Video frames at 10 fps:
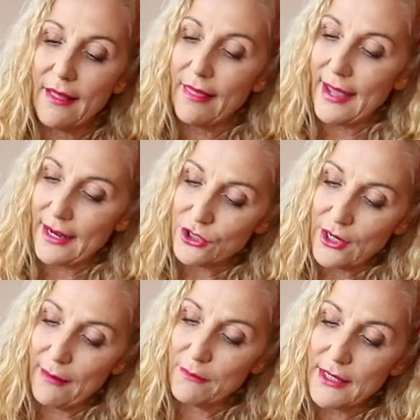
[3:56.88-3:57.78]
that
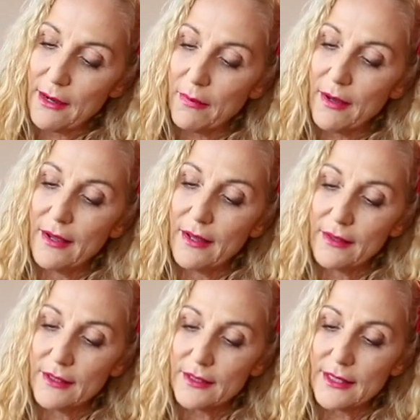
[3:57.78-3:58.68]
jams up,
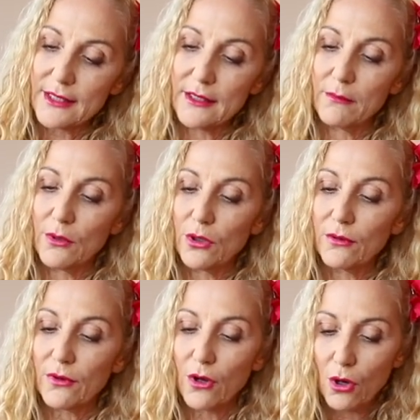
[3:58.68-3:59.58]
this doesn't
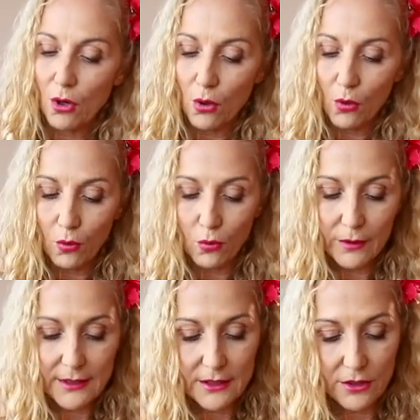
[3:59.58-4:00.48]
move,
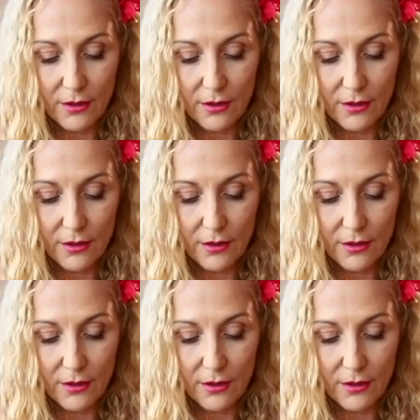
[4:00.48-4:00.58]
all these